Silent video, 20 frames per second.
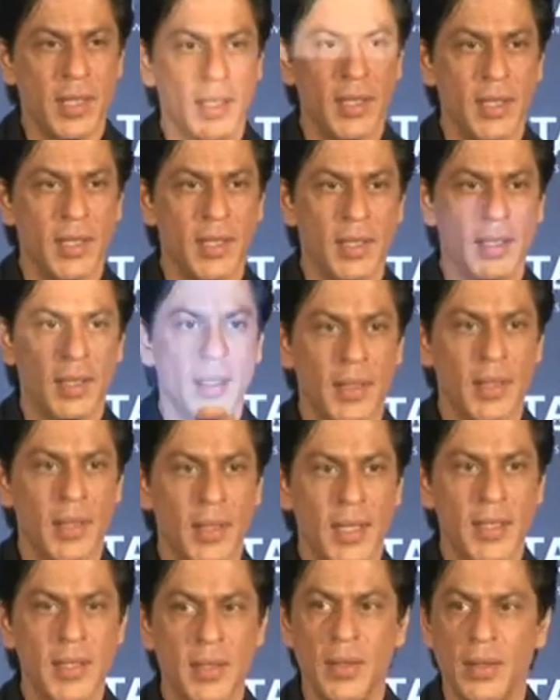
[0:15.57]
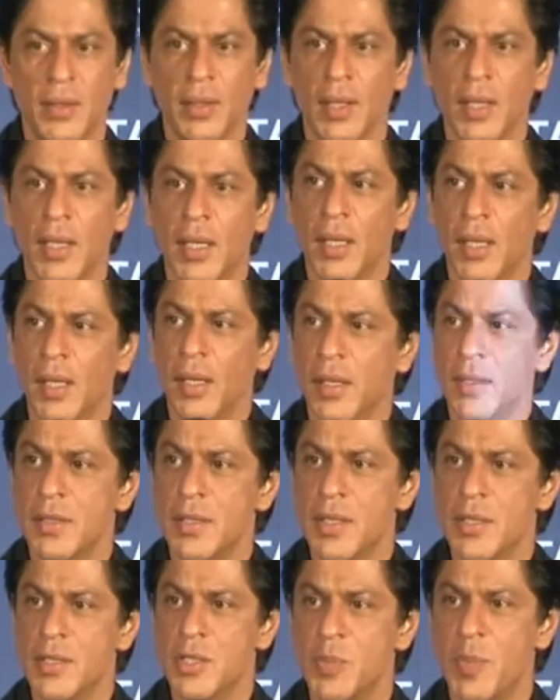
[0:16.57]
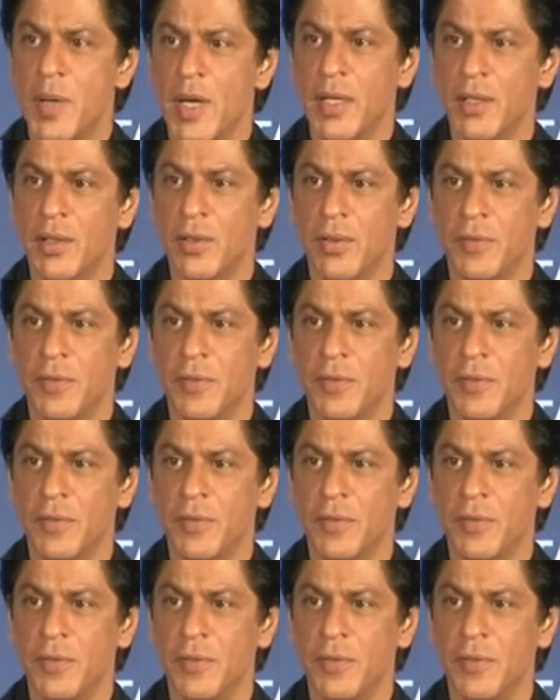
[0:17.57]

I think, you know, in spite